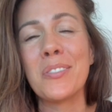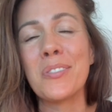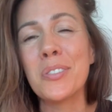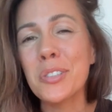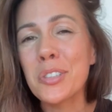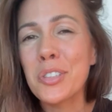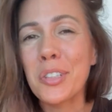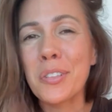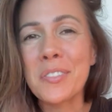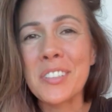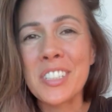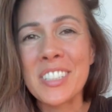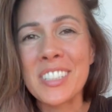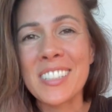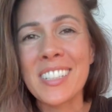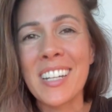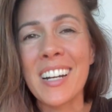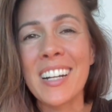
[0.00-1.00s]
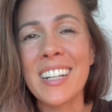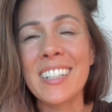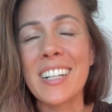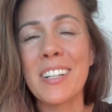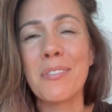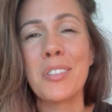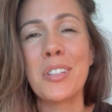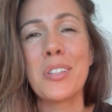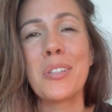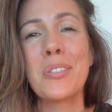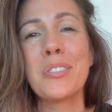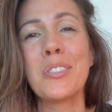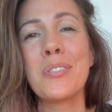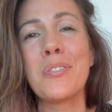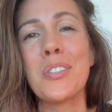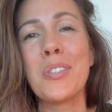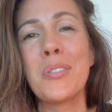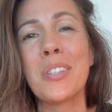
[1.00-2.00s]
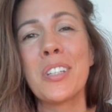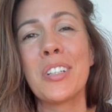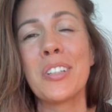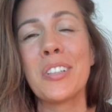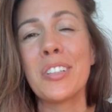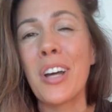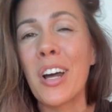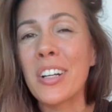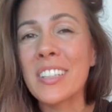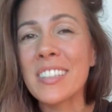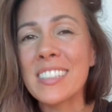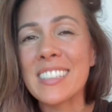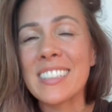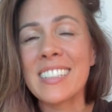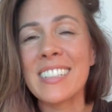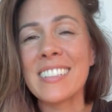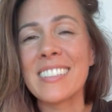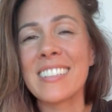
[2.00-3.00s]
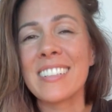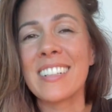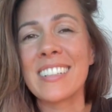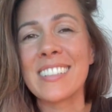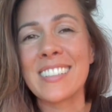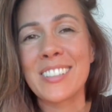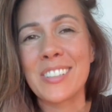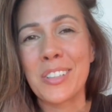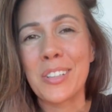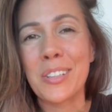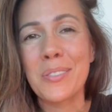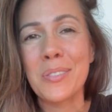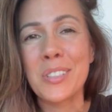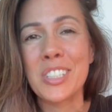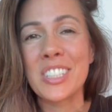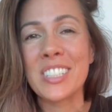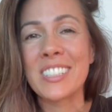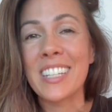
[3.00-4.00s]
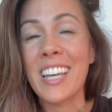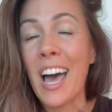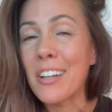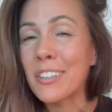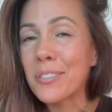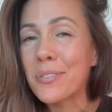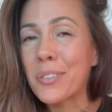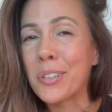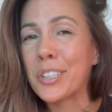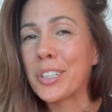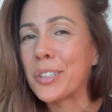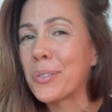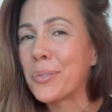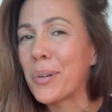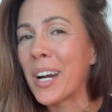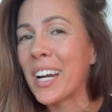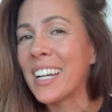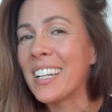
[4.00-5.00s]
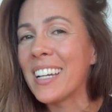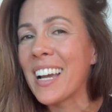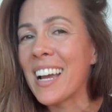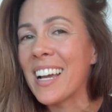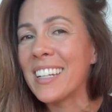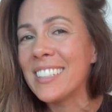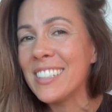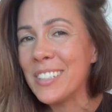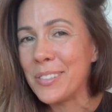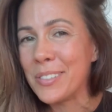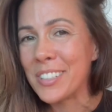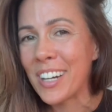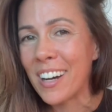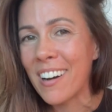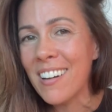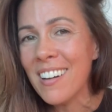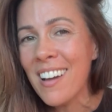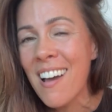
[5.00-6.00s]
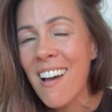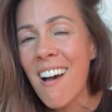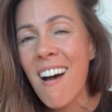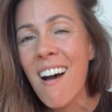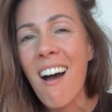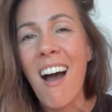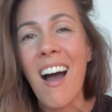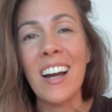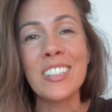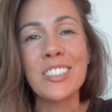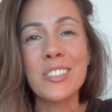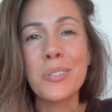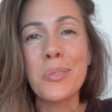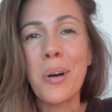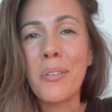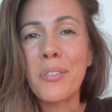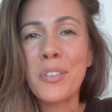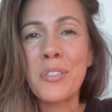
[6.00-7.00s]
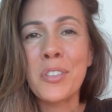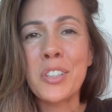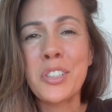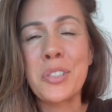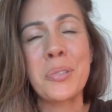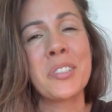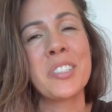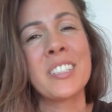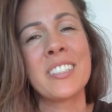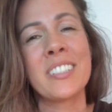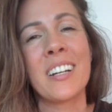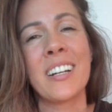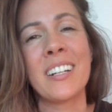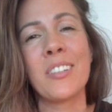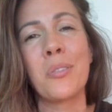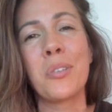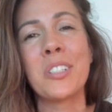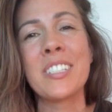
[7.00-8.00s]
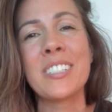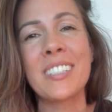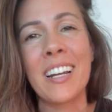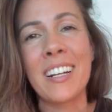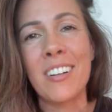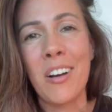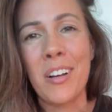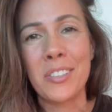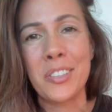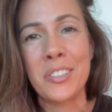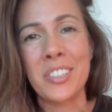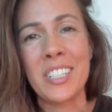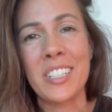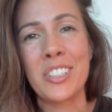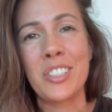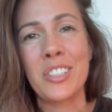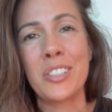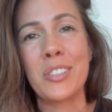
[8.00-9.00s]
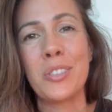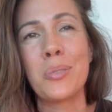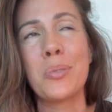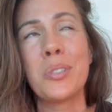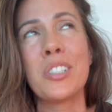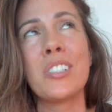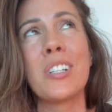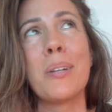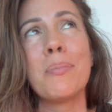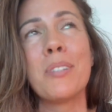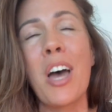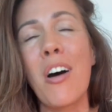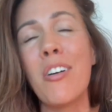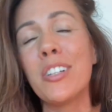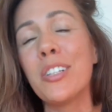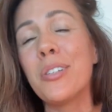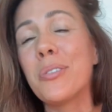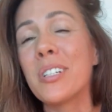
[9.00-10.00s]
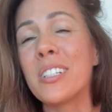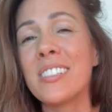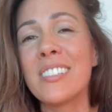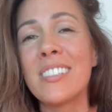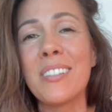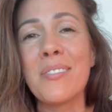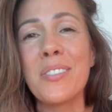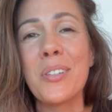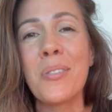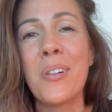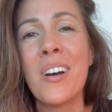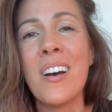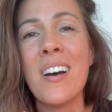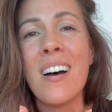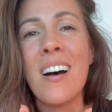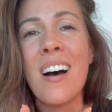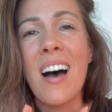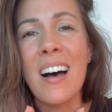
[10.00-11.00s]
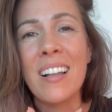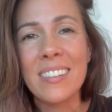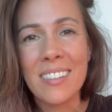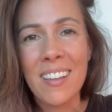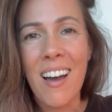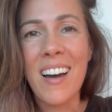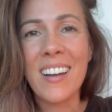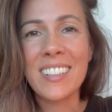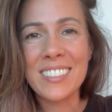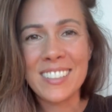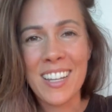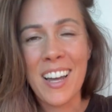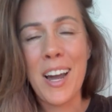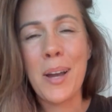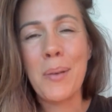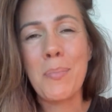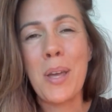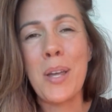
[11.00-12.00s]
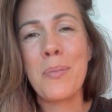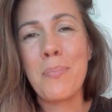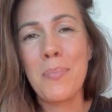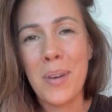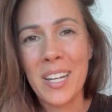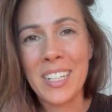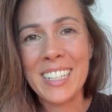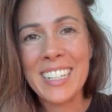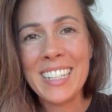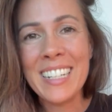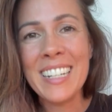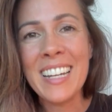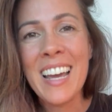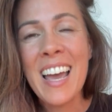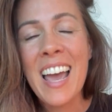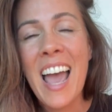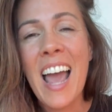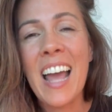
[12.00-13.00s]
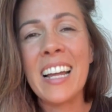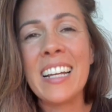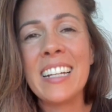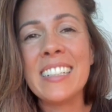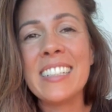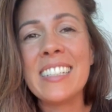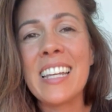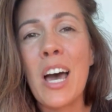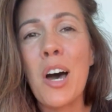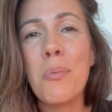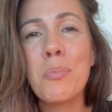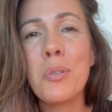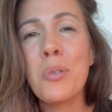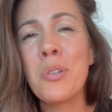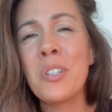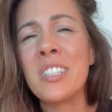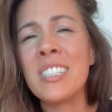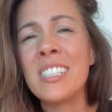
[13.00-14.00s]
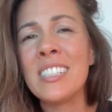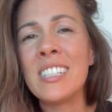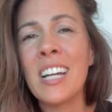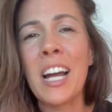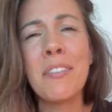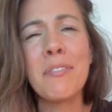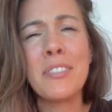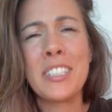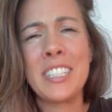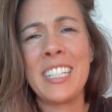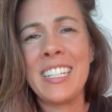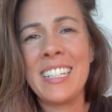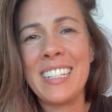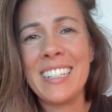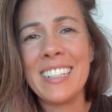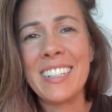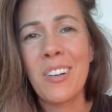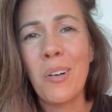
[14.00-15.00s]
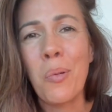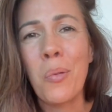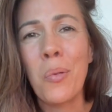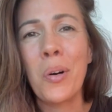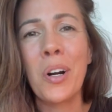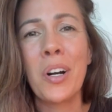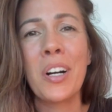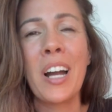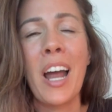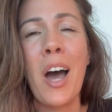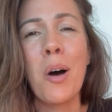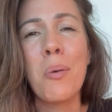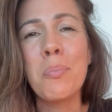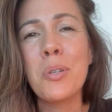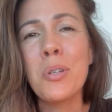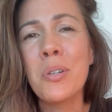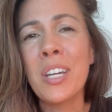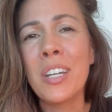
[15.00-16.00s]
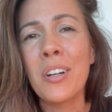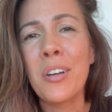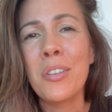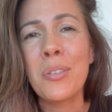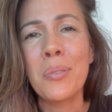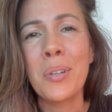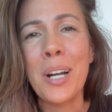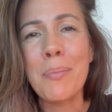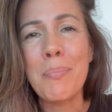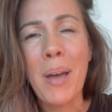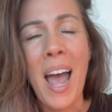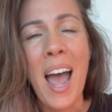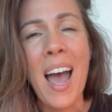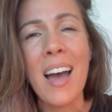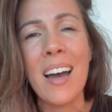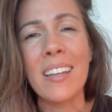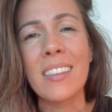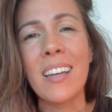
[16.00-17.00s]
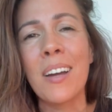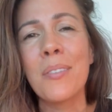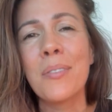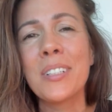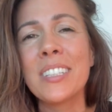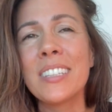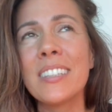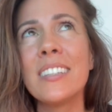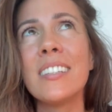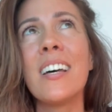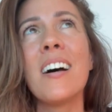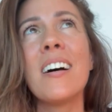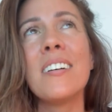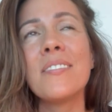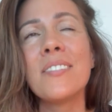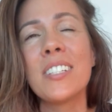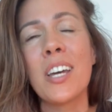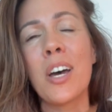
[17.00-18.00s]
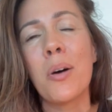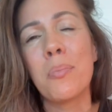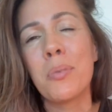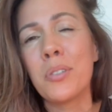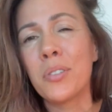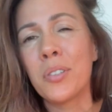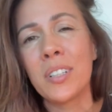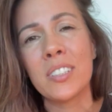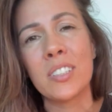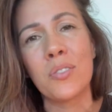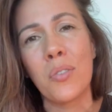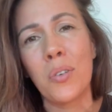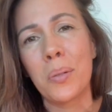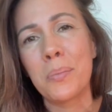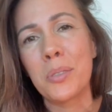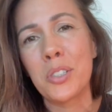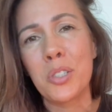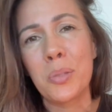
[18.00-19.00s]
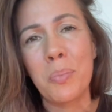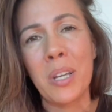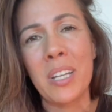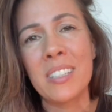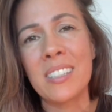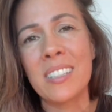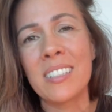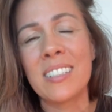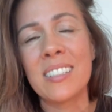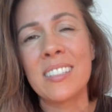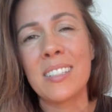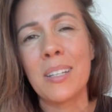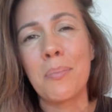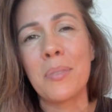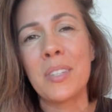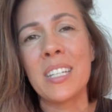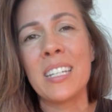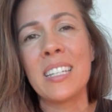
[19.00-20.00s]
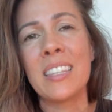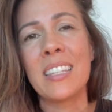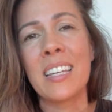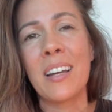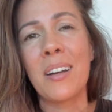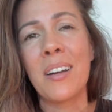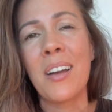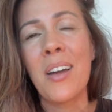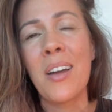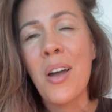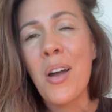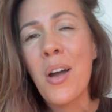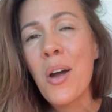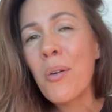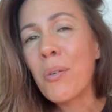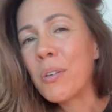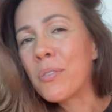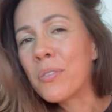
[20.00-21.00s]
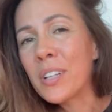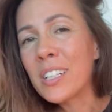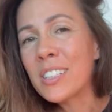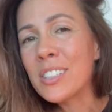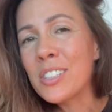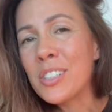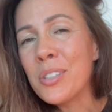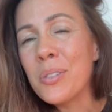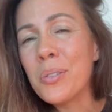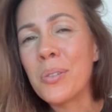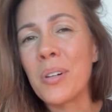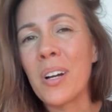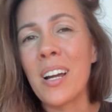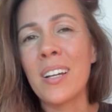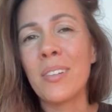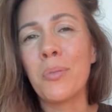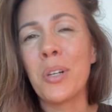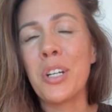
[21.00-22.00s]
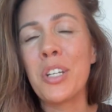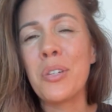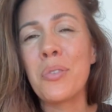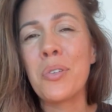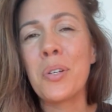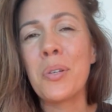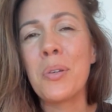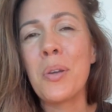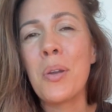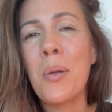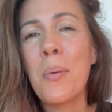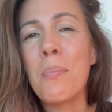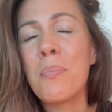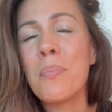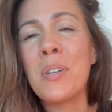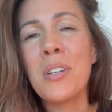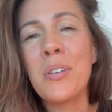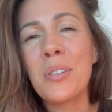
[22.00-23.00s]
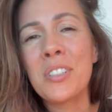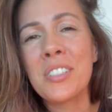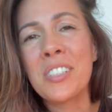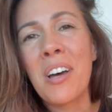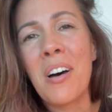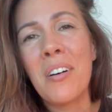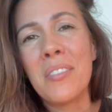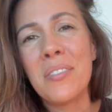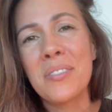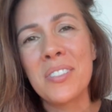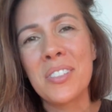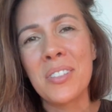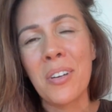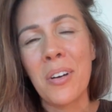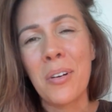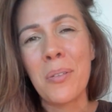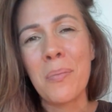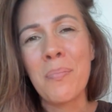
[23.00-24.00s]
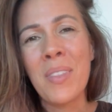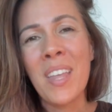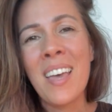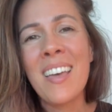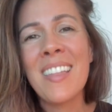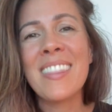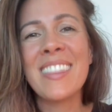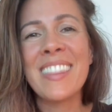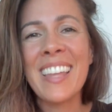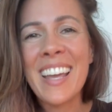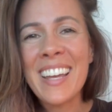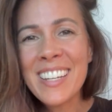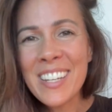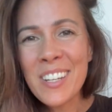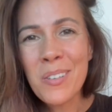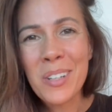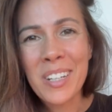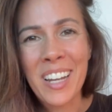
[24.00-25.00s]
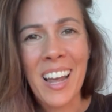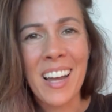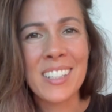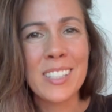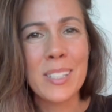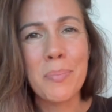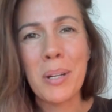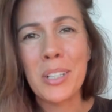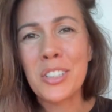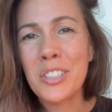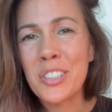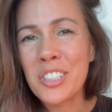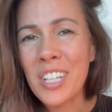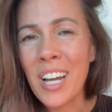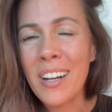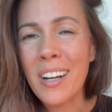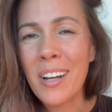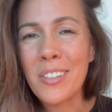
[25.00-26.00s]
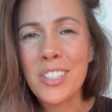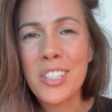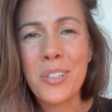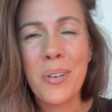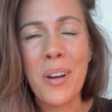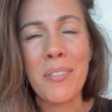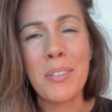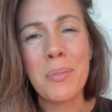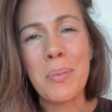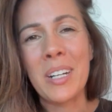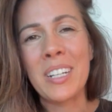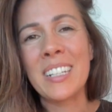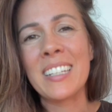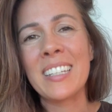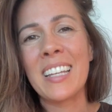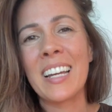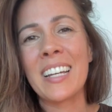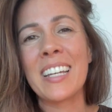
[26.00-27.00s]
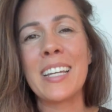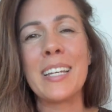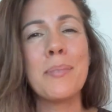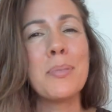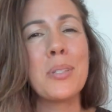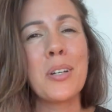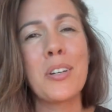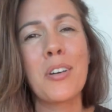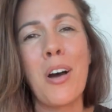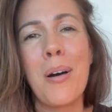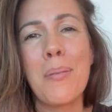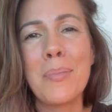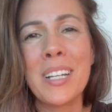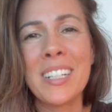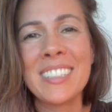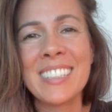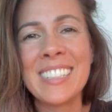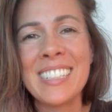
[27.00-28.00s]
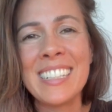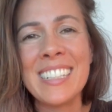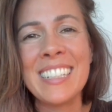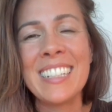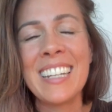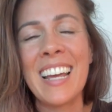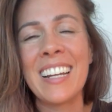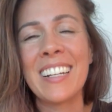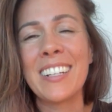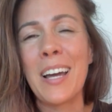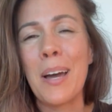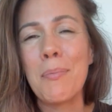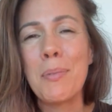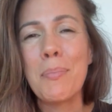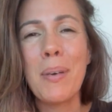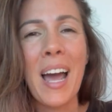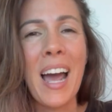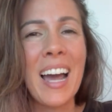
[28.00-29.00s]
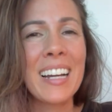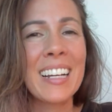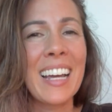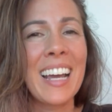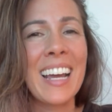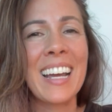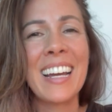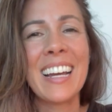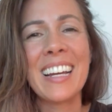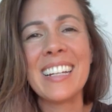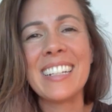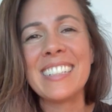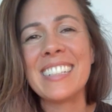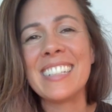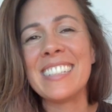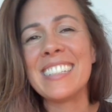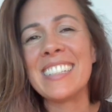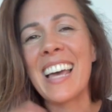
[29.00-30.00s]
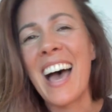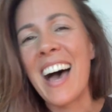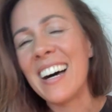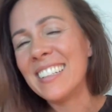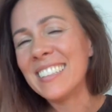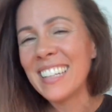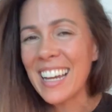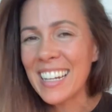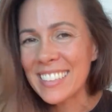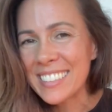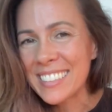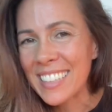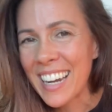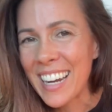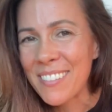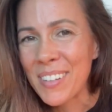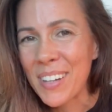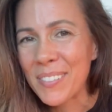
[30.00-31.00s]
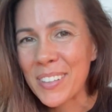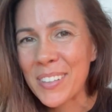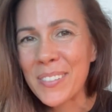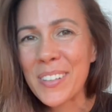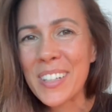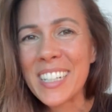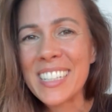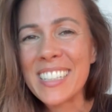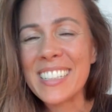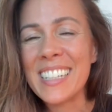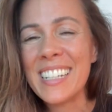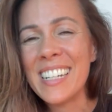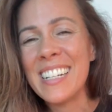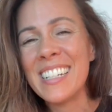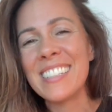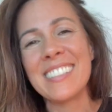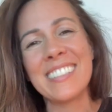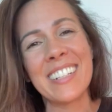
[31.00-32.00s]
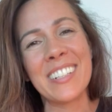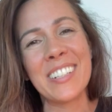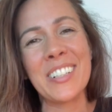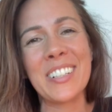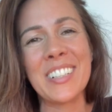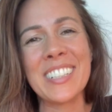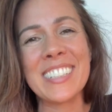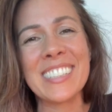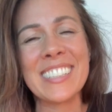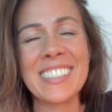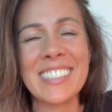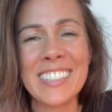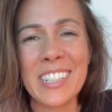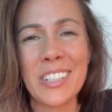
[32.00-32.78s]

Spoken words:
full service design. And for those of you that are not in the states that I serve, which is California, Hawaii, and Utah, I do offer virtual design or design consultations, which I'm telling you can save you a lot of time and money and help you with design fatigue or help you get on the right path. I would love to help you transform your space into something that reflects you and where you can be yourself. So thank you again. Special shout out to everybody that keeps on commenting and coming back. And until next time, everyone, stay curious and stay